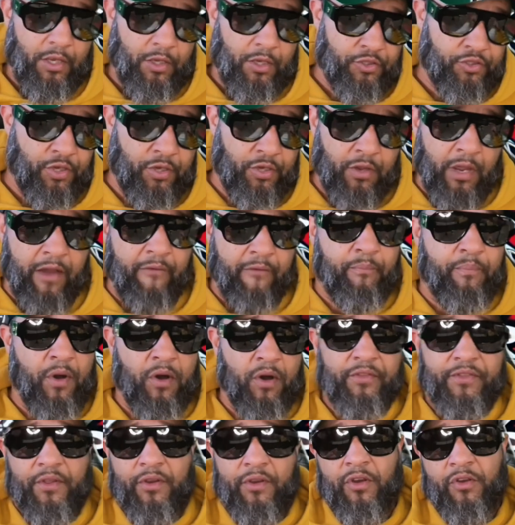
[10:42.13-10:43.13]
So you have
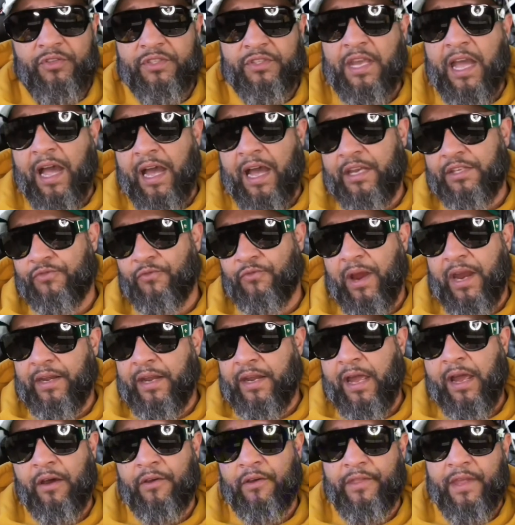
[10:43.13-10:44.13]
both of those guys right
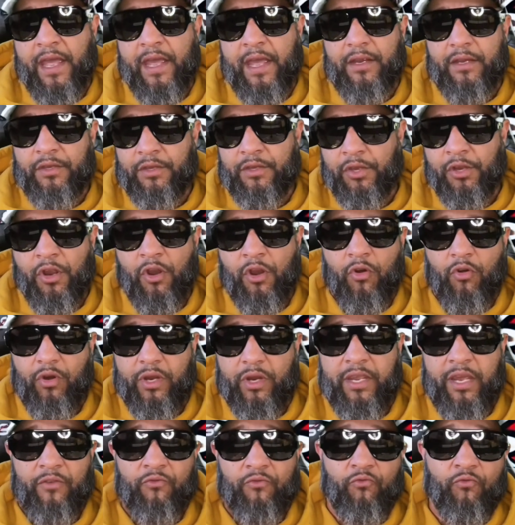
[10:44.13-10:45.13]
now that,
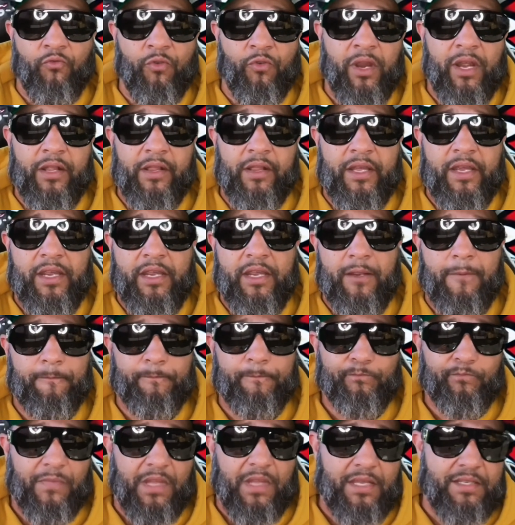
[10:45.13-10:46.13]
can really
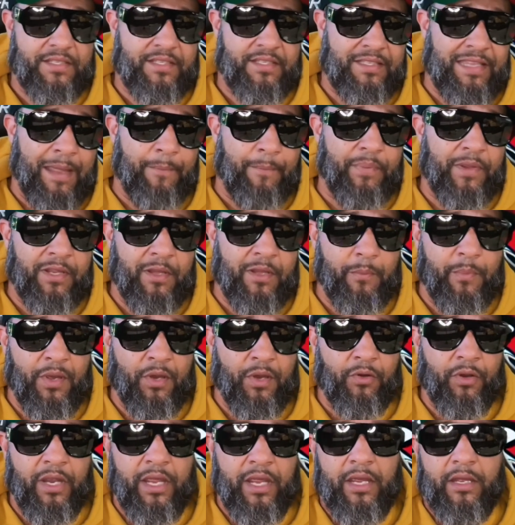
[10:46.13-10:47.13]
step in the
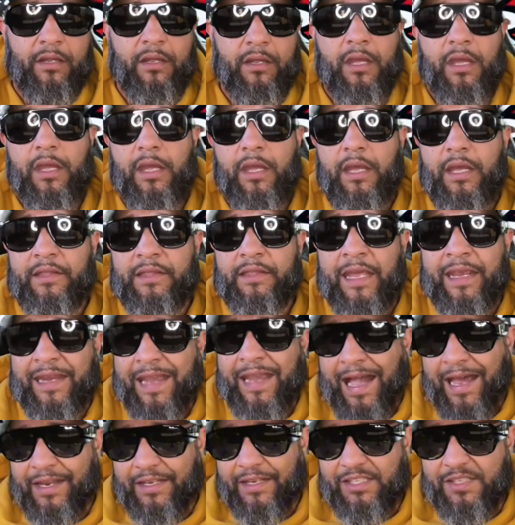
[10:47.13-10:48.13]
building. They
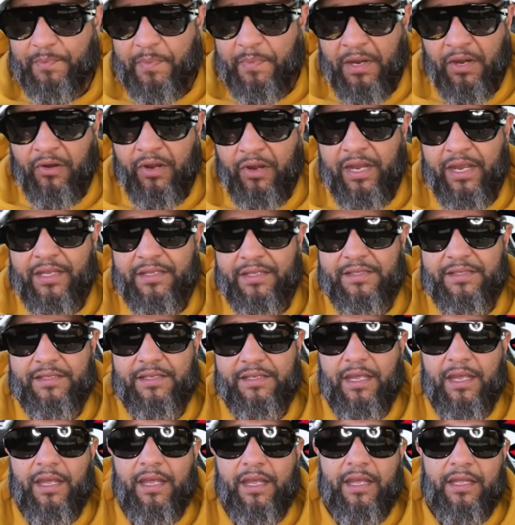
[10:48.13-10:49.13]
got experience.
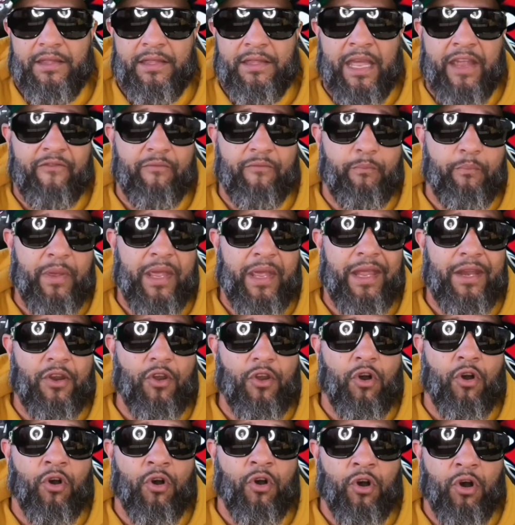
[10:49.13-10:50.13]
They've been
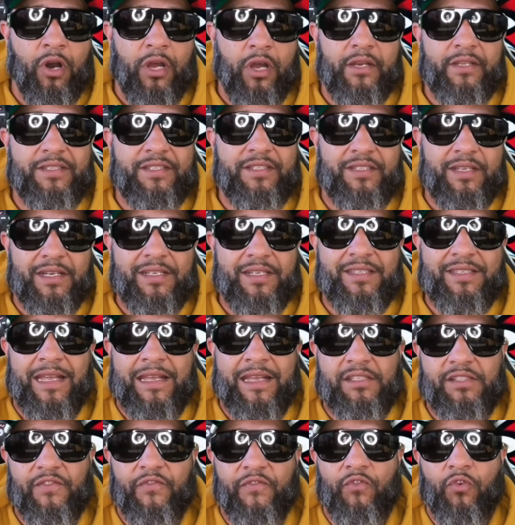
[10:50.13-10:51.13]
on
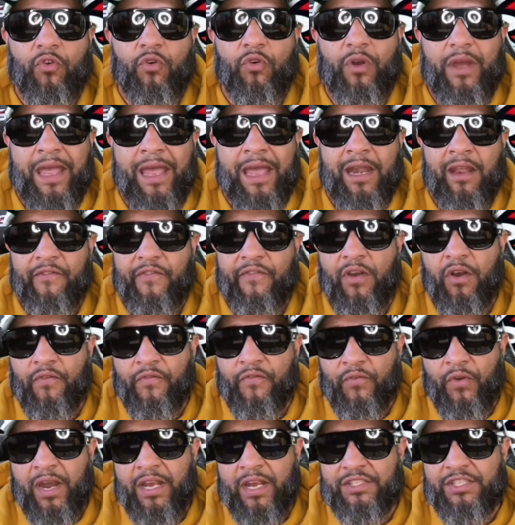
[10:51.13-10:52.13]
successful NFL
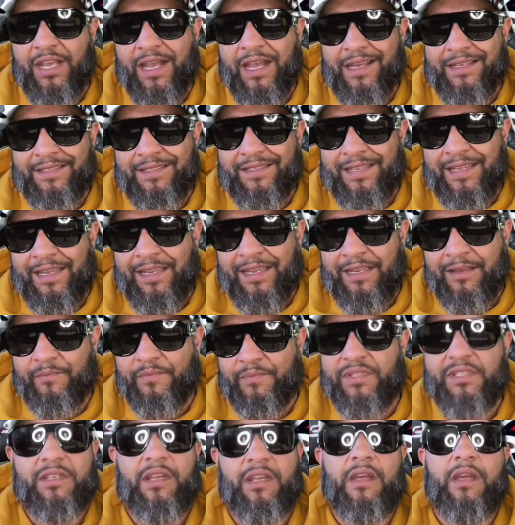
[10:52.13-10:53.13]
franchise
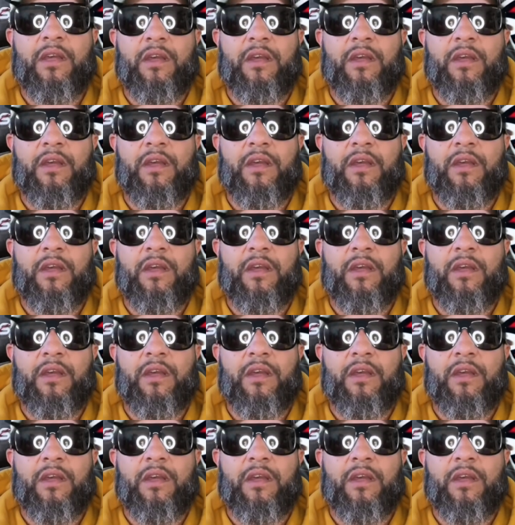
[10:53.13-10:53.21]
teams,